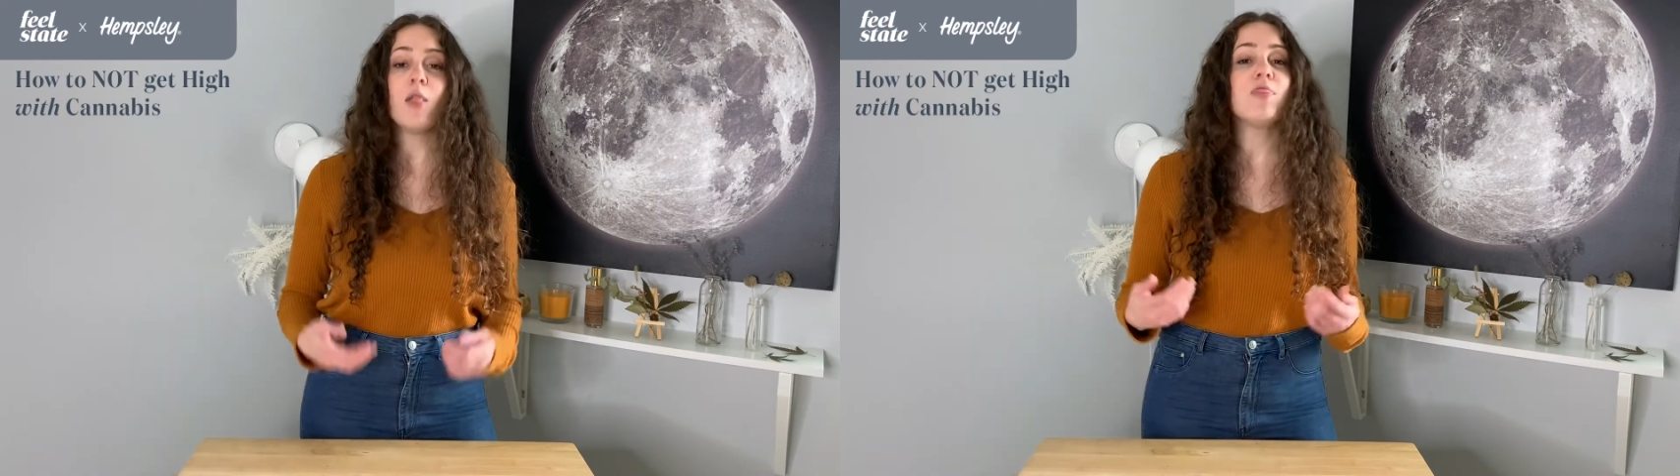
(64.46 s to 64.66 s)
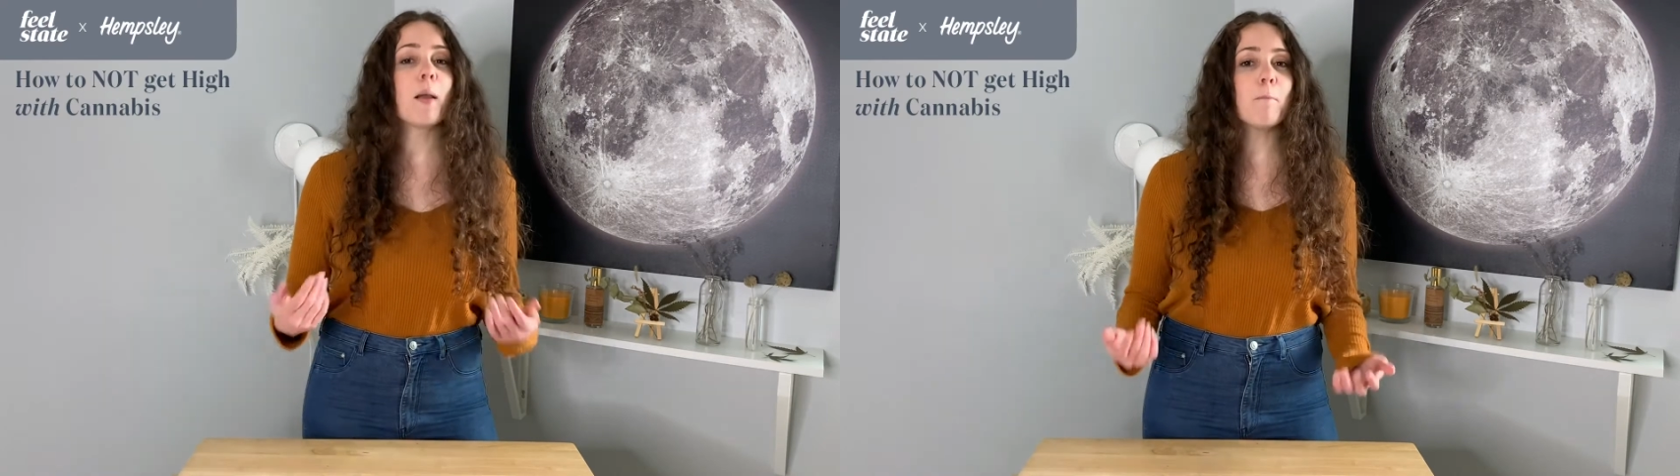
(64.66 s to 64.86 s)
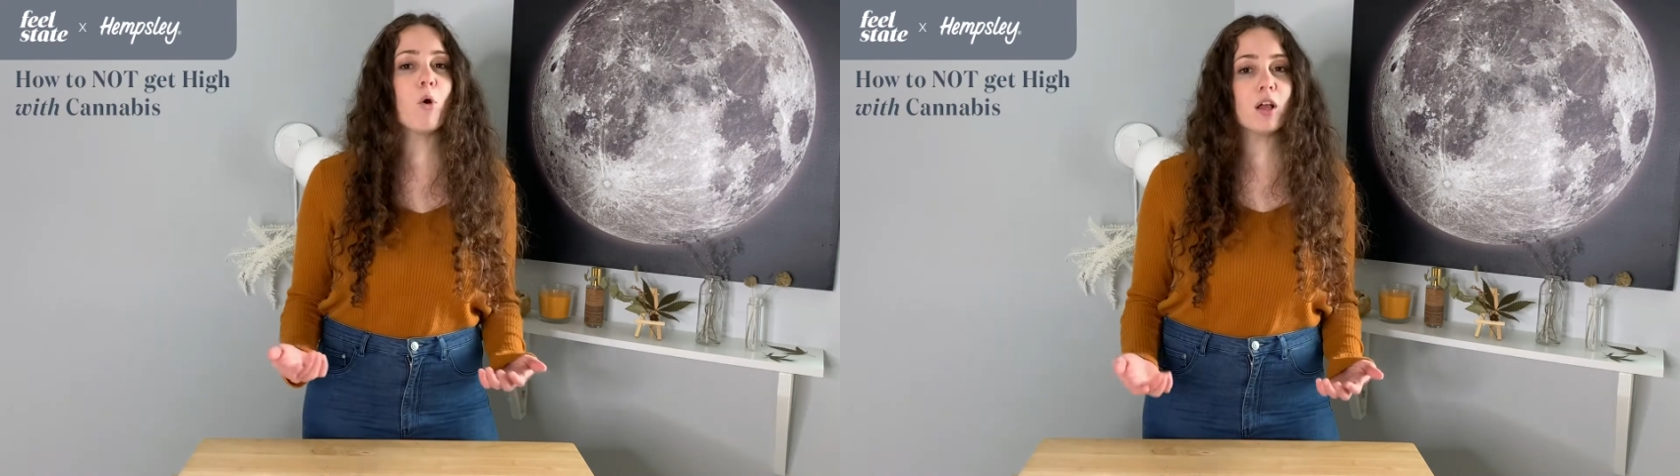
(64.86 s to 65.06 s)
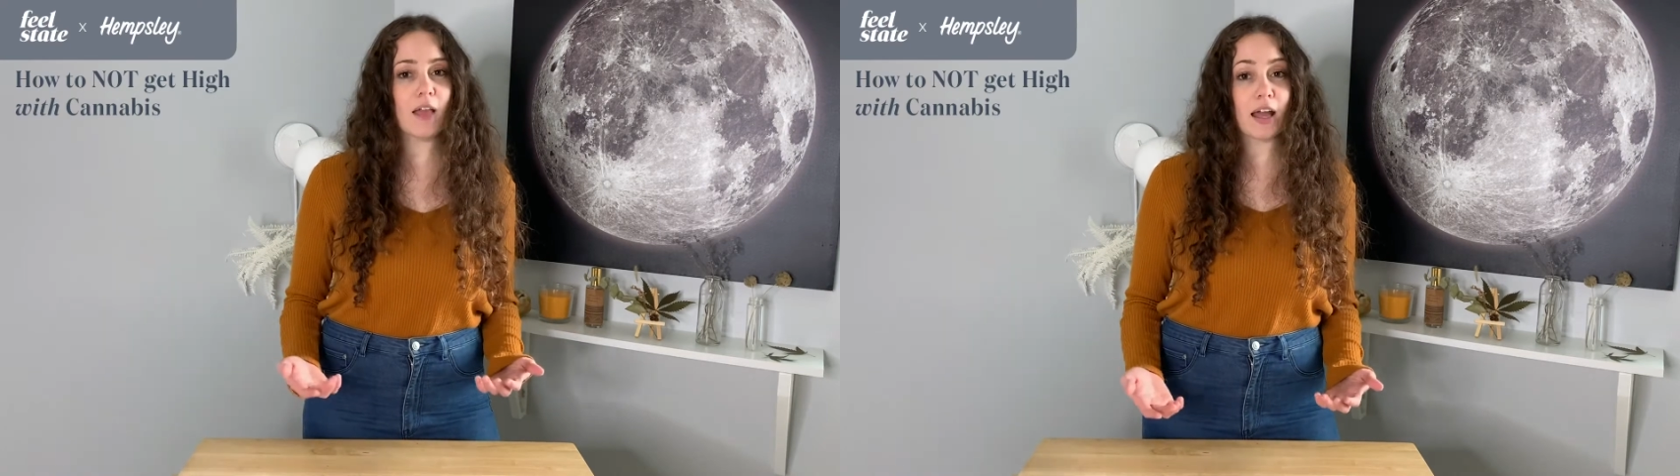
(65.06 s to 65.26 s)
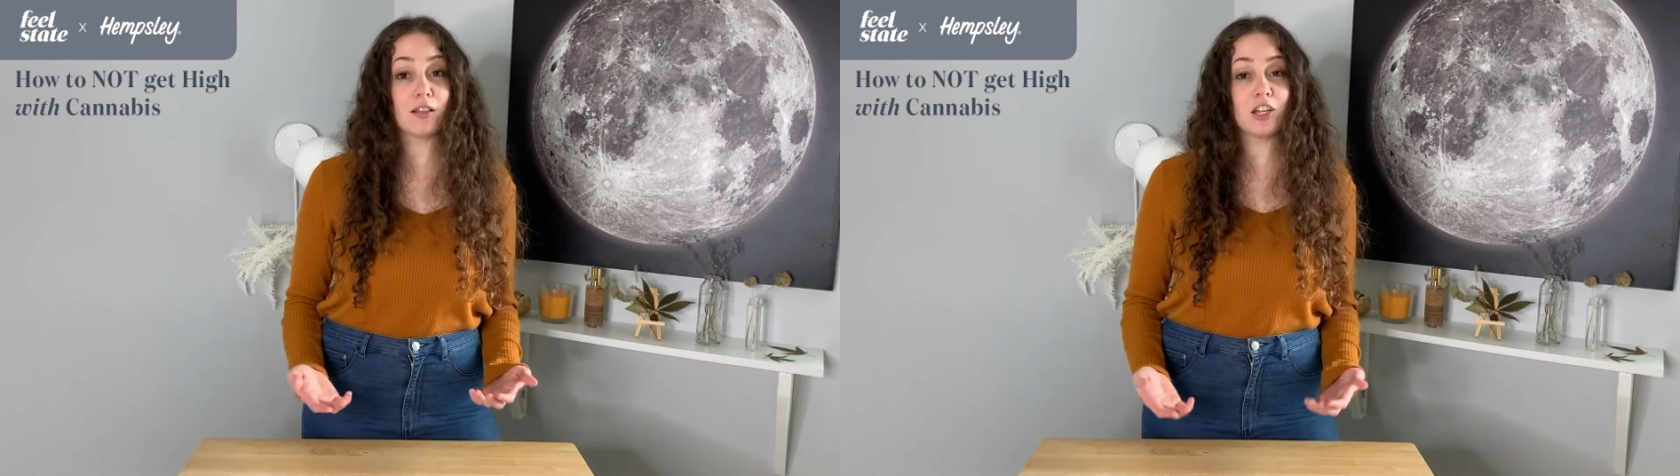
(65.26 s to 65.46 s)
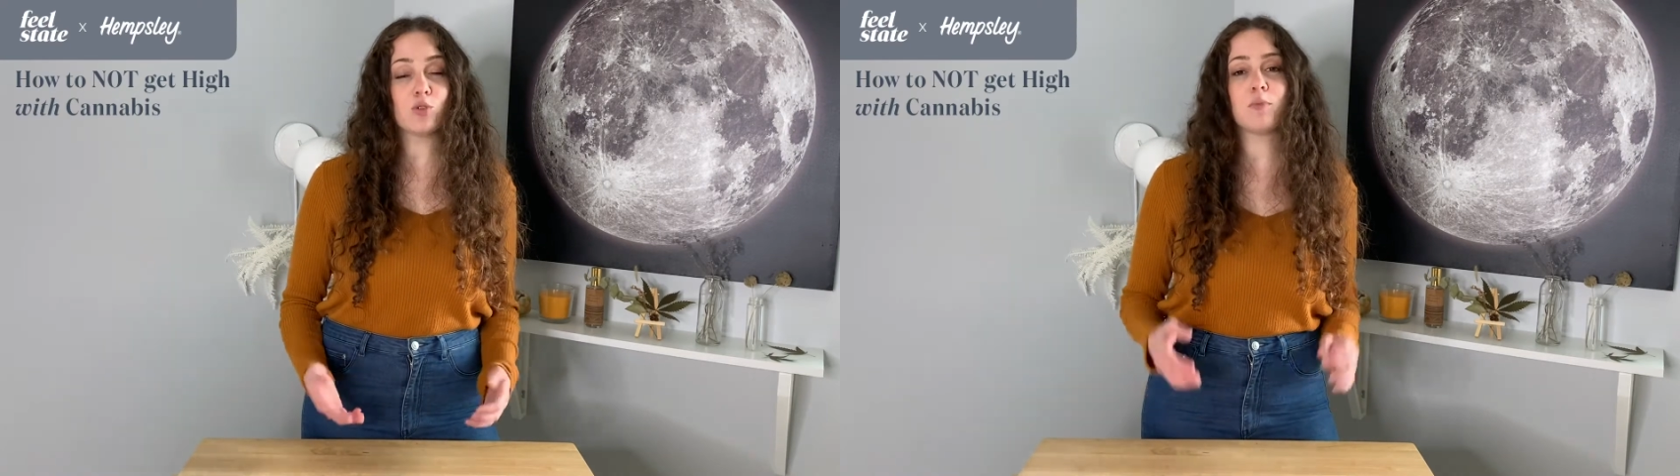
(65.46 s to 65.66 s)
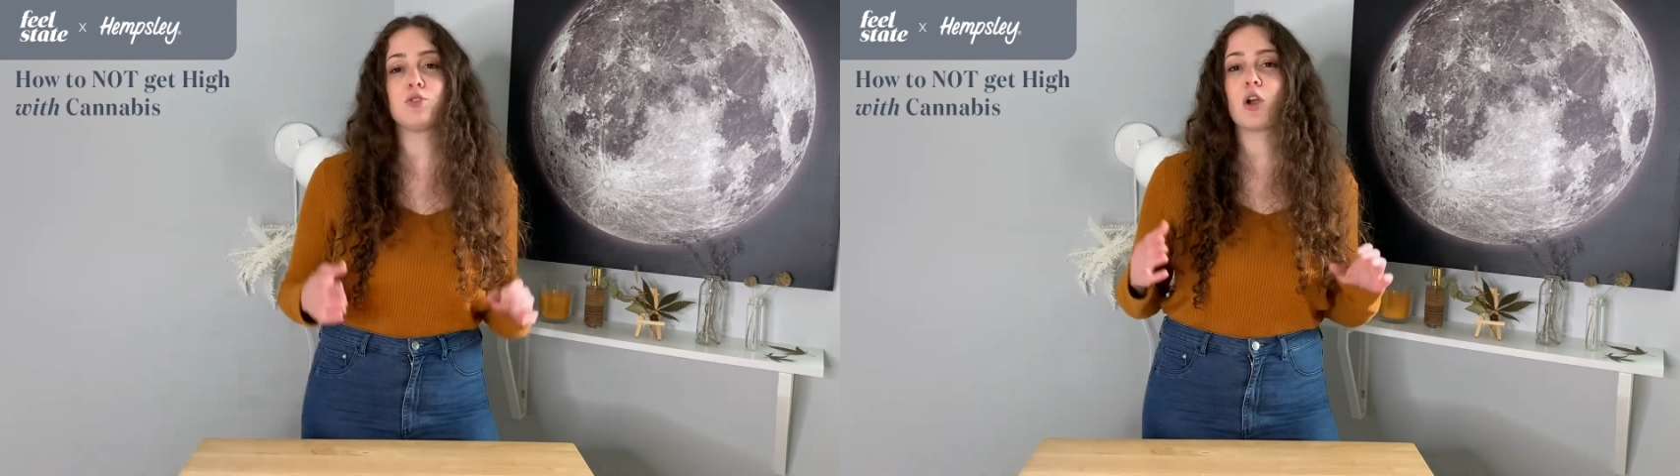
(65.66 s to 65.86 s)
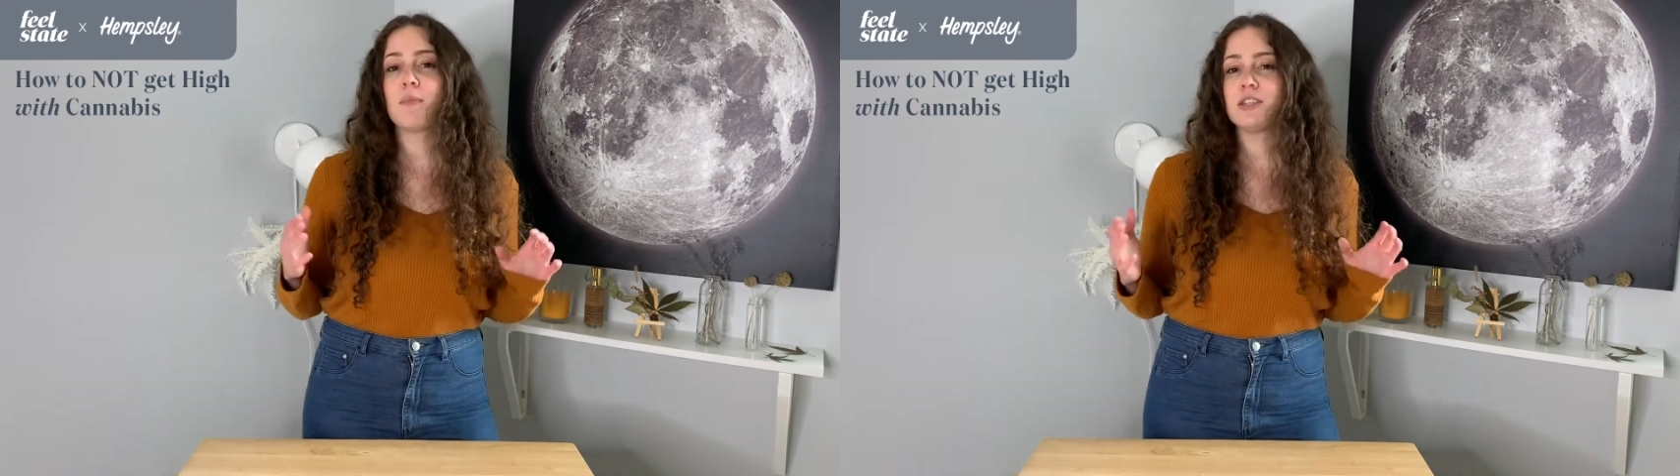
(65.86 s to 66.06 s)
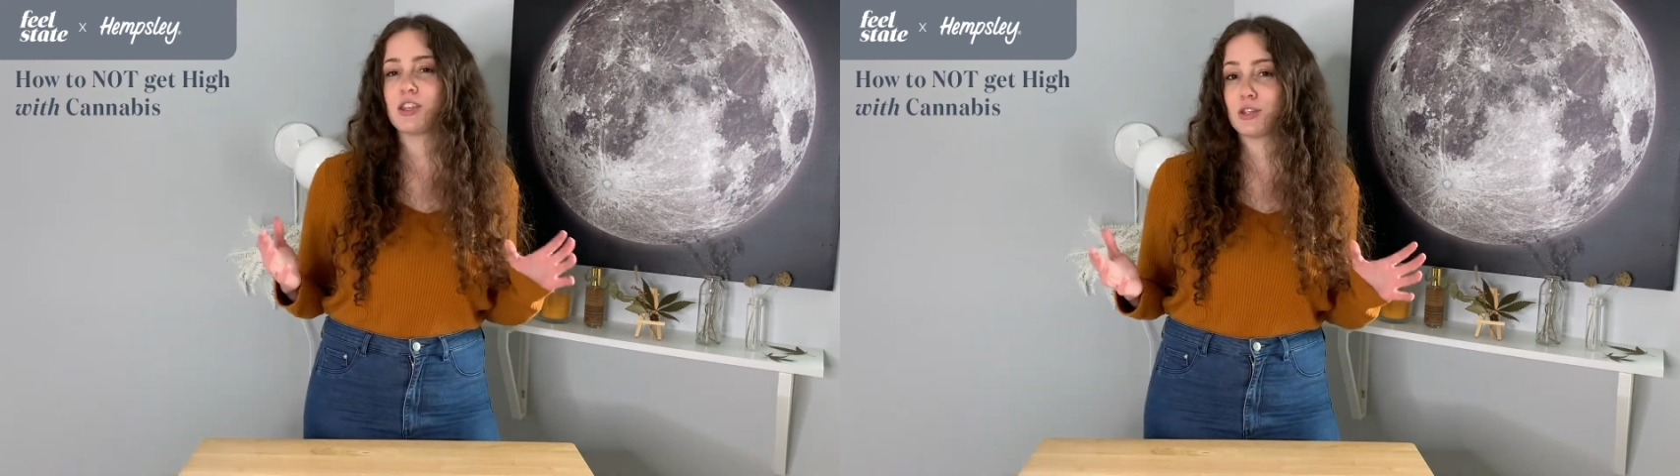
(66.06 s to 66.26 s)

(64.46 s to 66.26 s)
they're more likely to absorb into